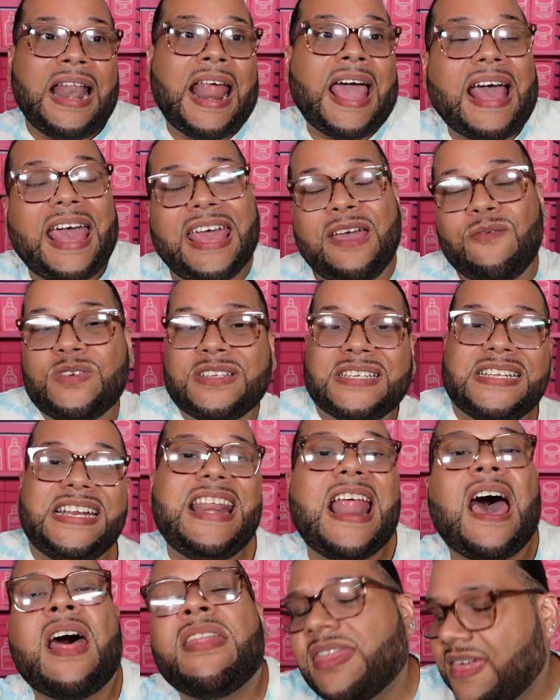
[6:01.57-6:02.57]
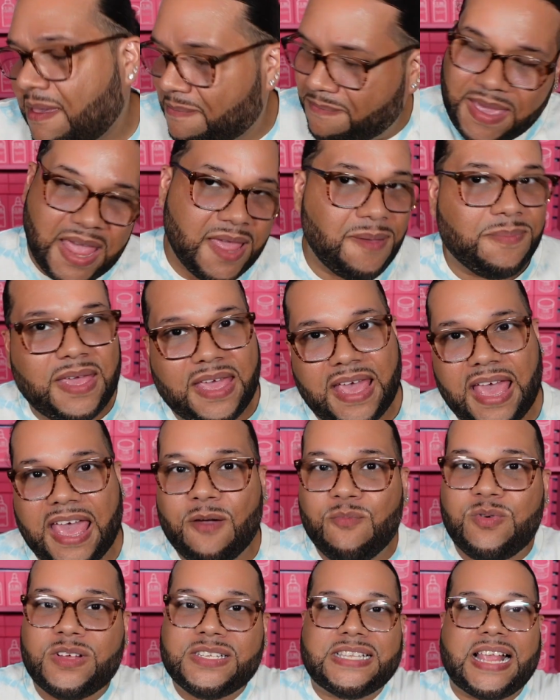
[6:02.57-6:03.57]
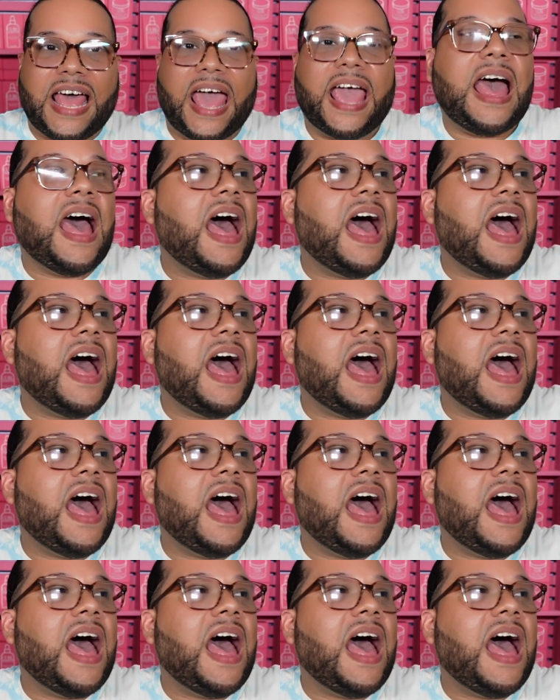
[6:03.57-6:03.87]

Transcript: like it was nothing, baby. It was like,